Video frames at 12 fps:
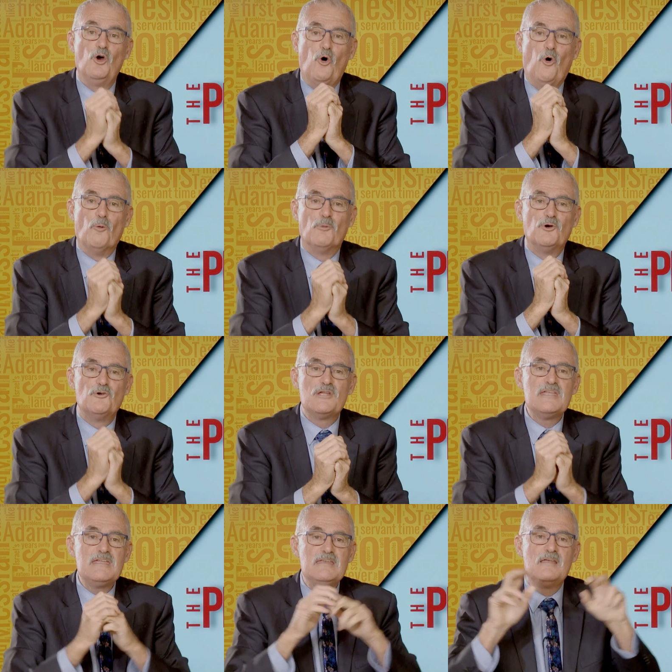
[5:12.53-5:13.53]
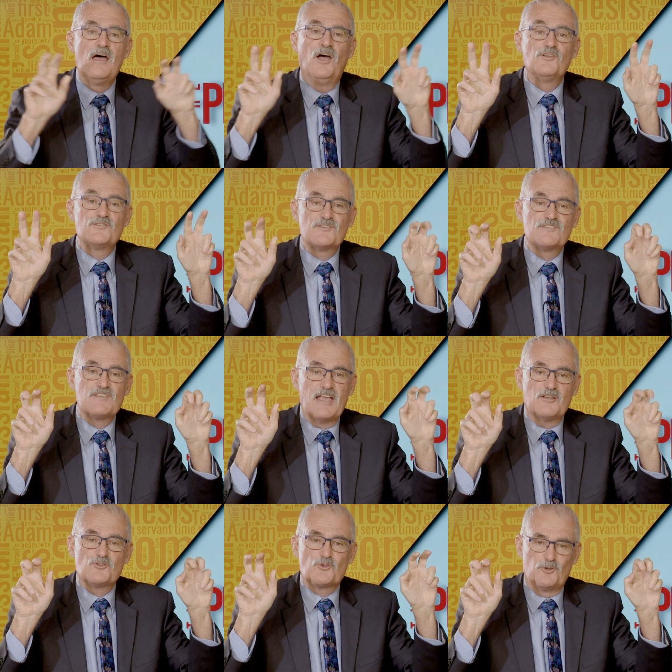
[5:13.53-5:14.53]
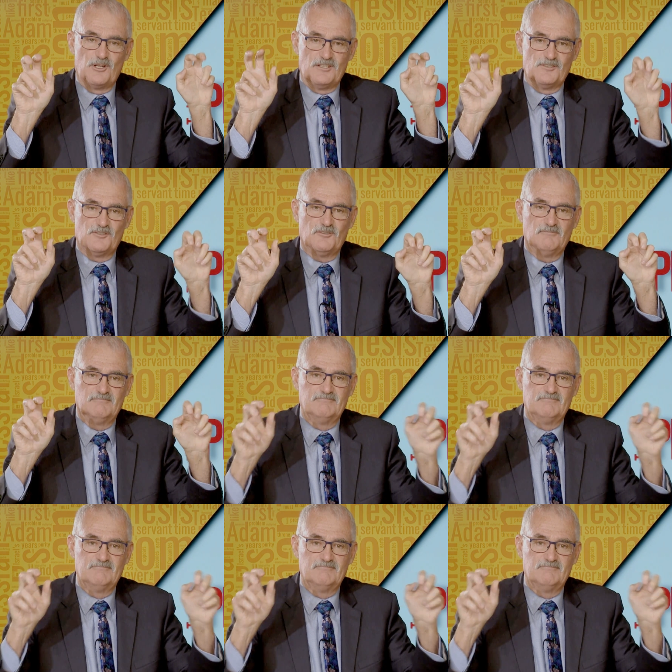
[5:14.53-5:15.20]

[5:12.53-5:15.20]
or marine sanctuaries.